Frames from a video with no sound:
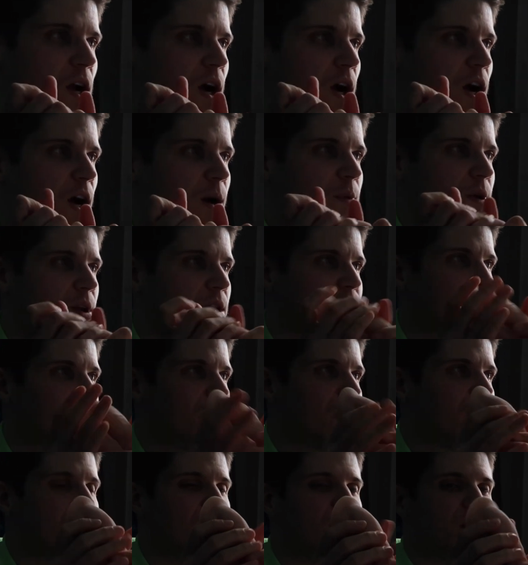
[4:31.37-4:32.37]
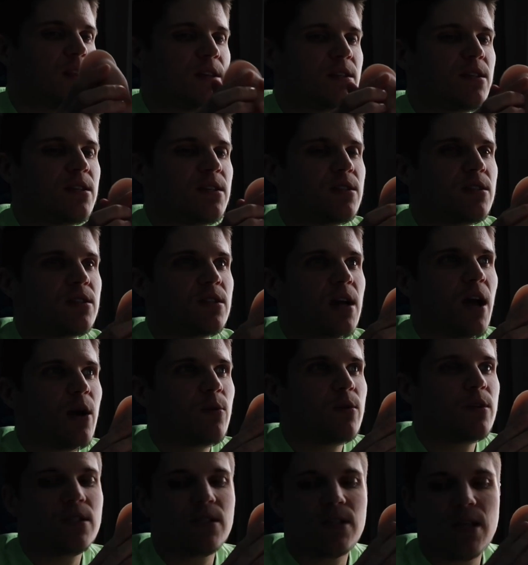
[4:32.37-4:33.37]
Uh, but it's very, this is, I
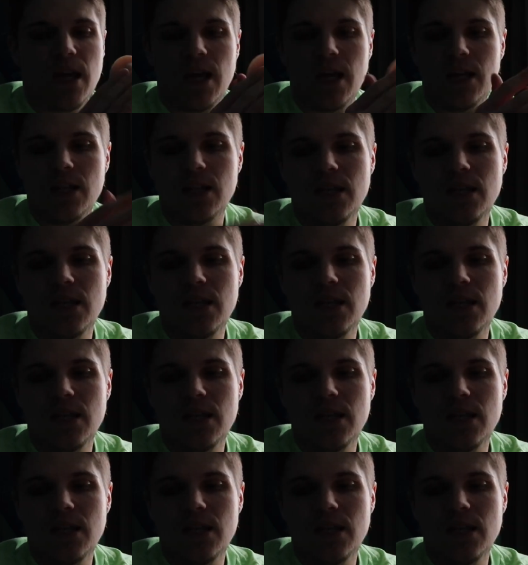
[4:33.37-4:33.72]
would say,